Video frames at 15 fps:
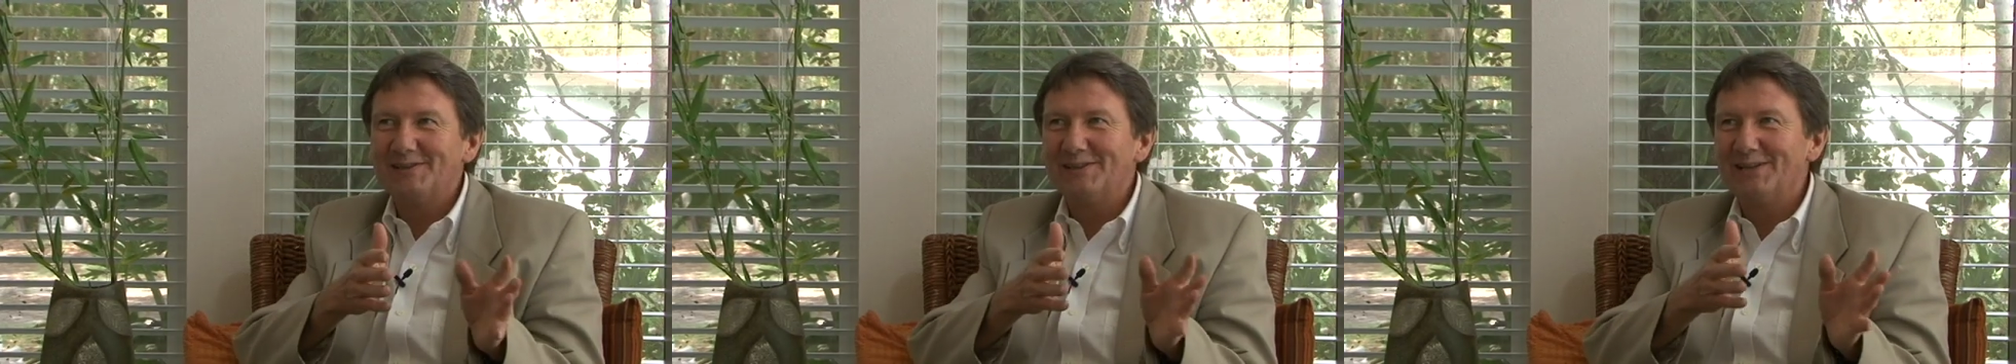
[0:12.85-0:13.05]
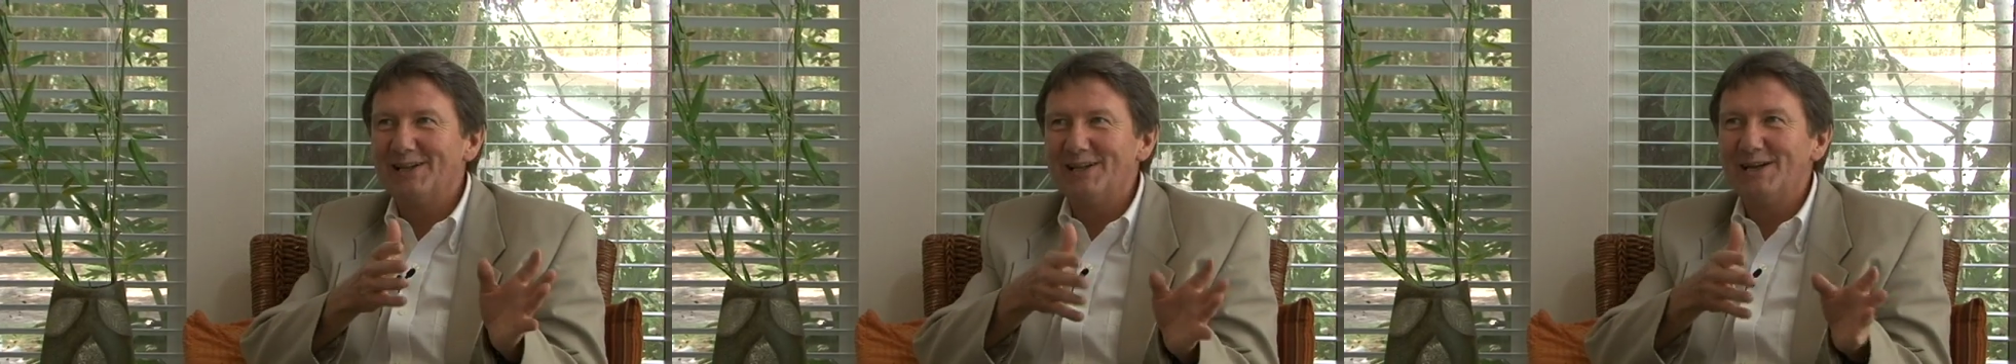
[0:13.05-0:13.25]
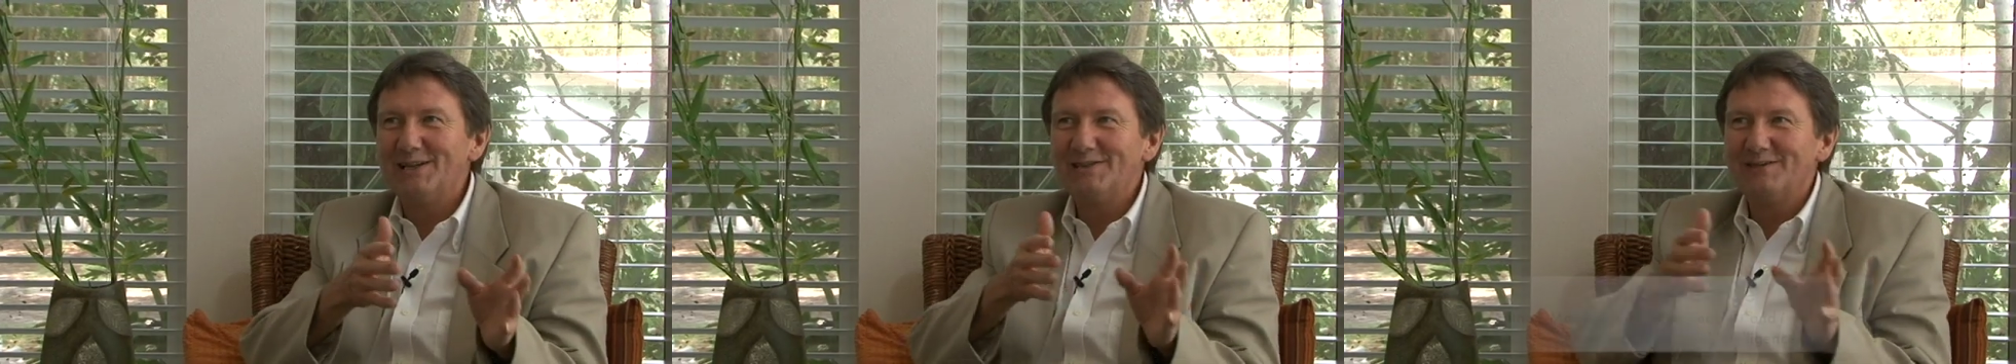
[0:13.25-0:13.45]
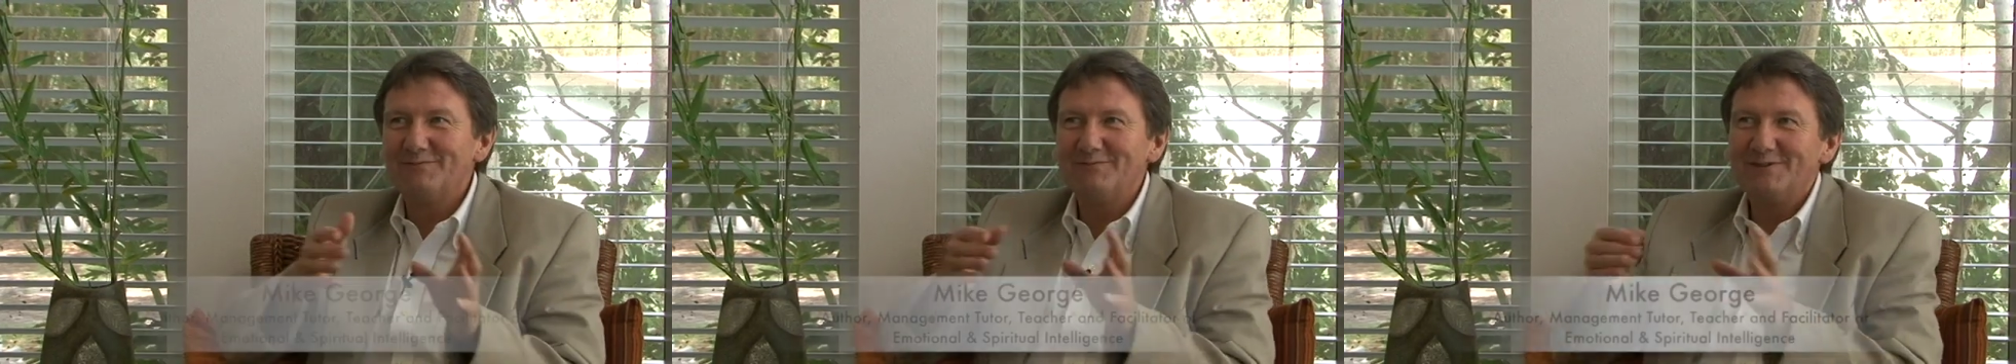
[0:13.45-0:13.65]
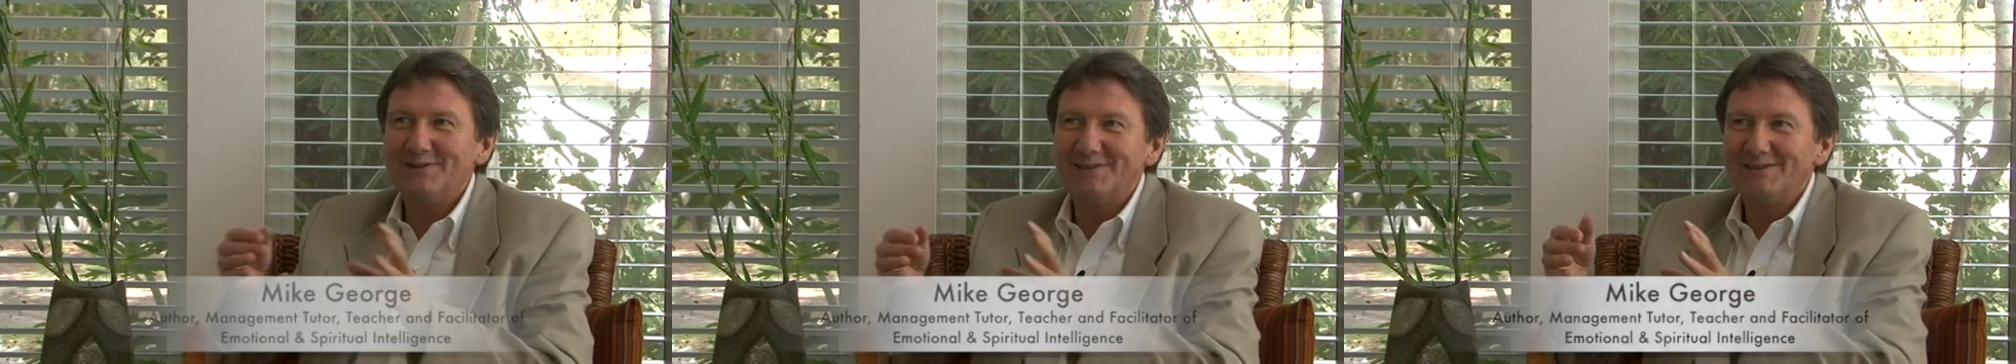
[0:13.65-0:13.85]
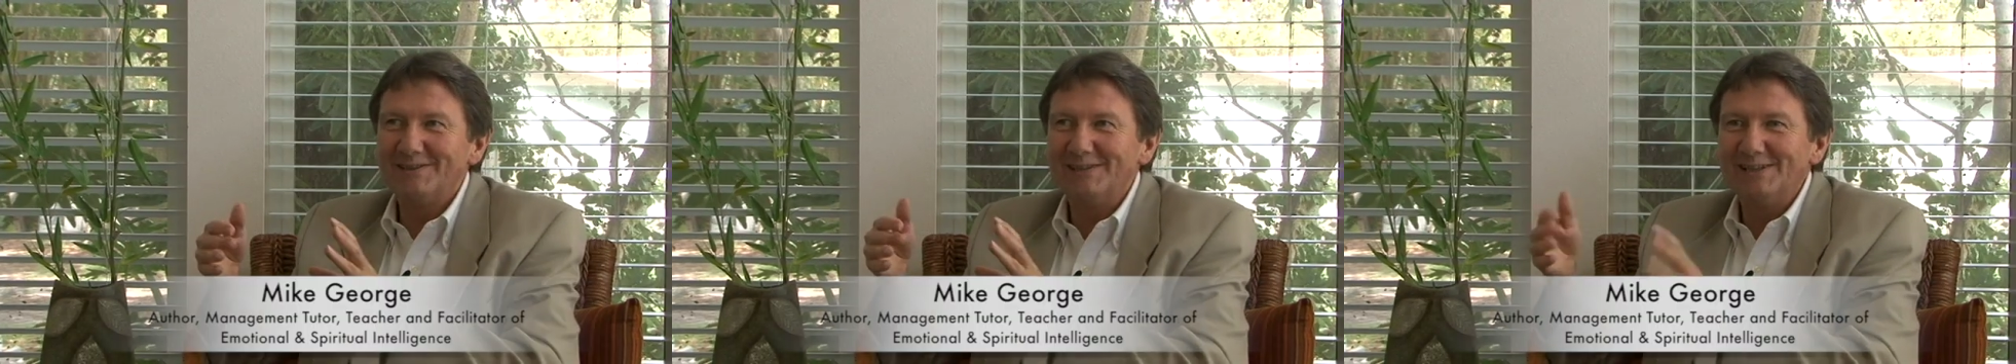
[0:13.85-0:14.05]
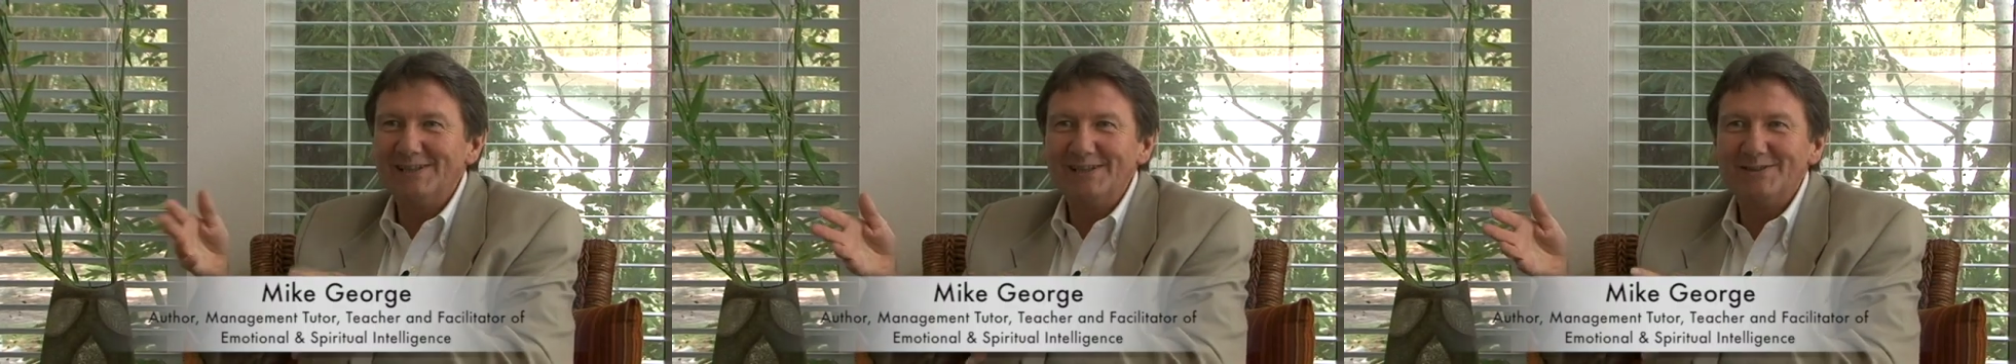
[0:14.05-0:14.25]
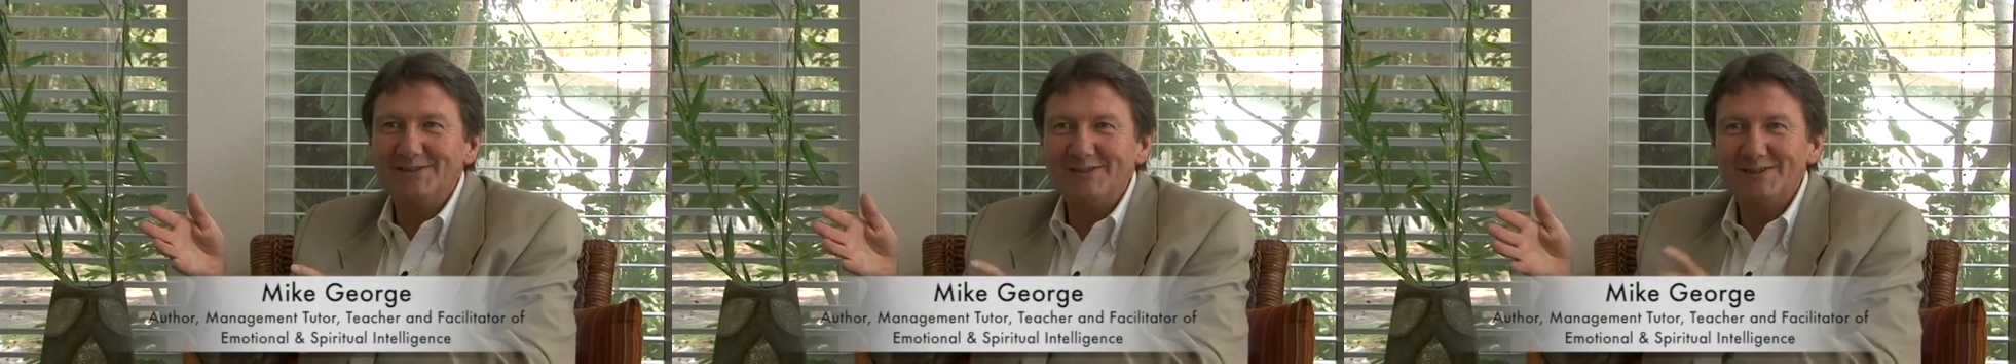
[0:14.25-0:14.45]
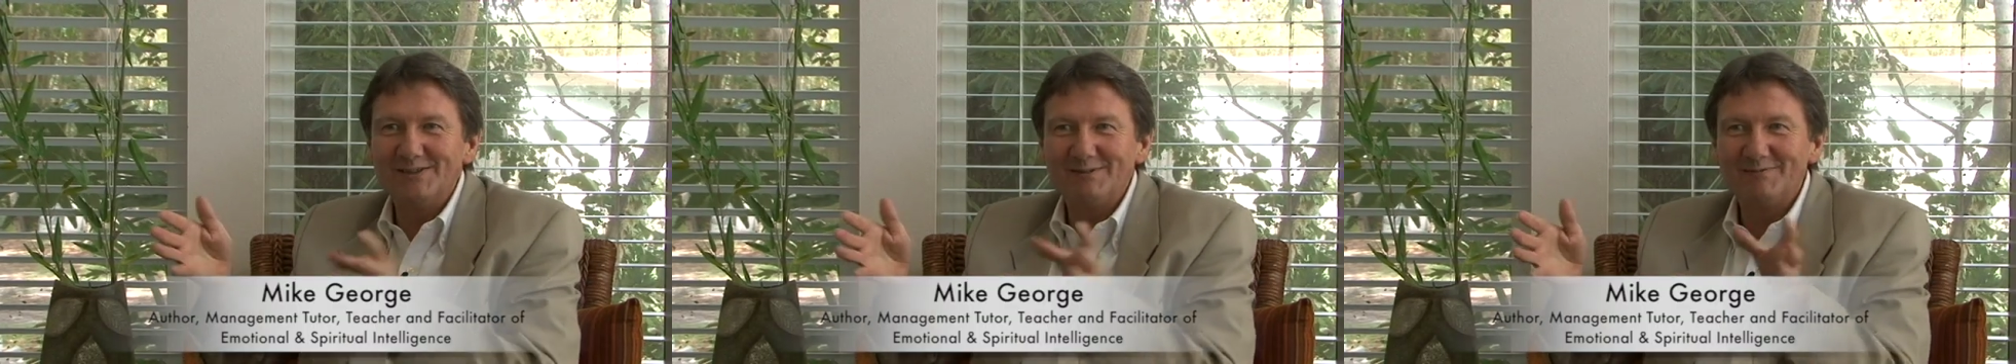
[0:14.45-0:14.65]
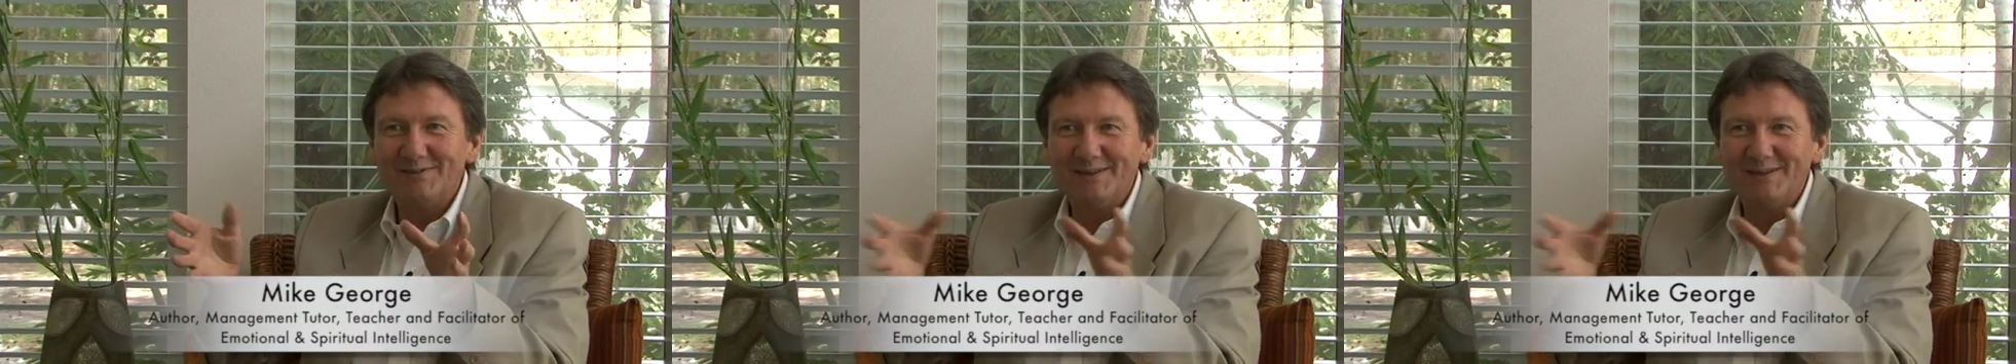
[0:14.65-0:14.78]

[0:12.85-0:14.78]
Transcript: enlightenment and leadership